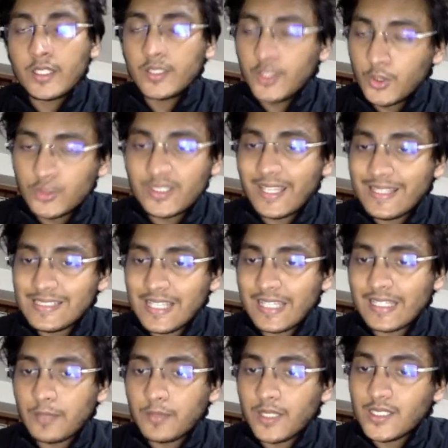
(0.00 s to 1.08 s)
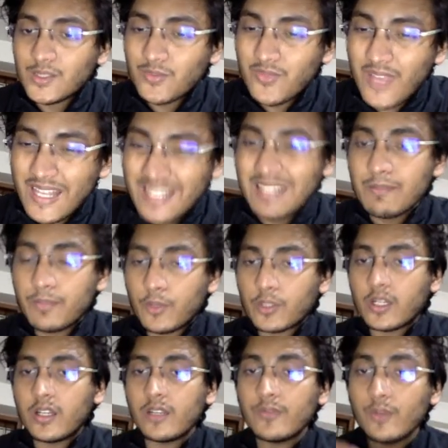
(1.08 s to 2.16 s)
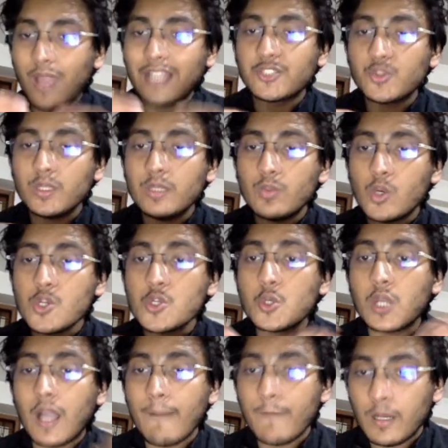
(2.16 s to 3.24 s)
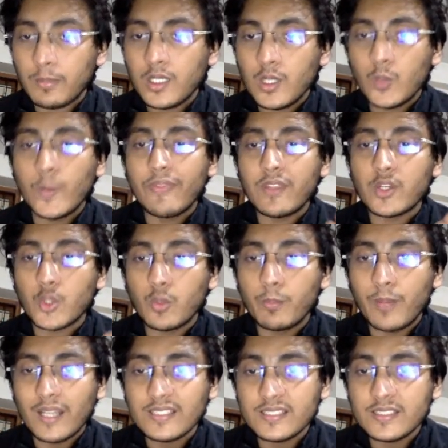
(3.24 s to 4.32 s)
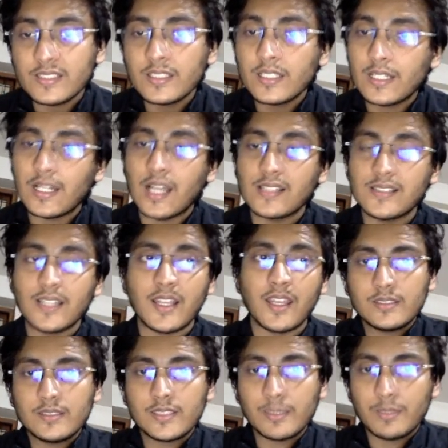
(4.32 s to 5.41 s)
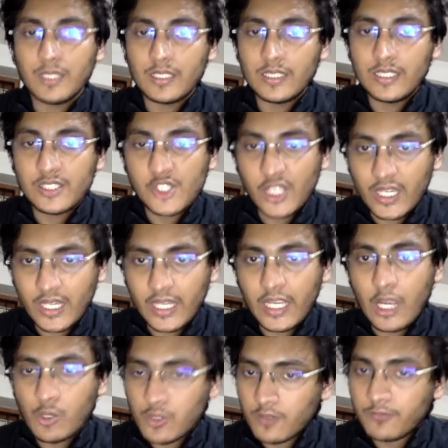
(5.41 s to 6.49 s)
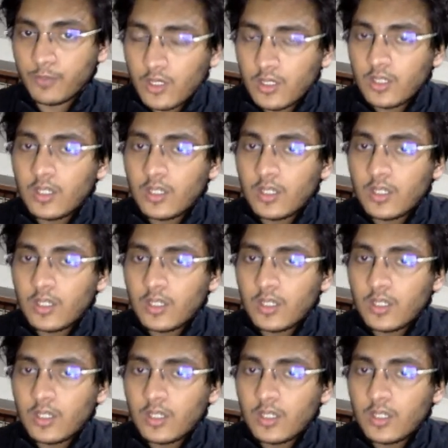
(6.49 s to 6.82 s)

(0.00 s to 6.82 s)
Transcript: Use case diagram is very important if you actually want to come up with a robust class design. Similarly, checking out of book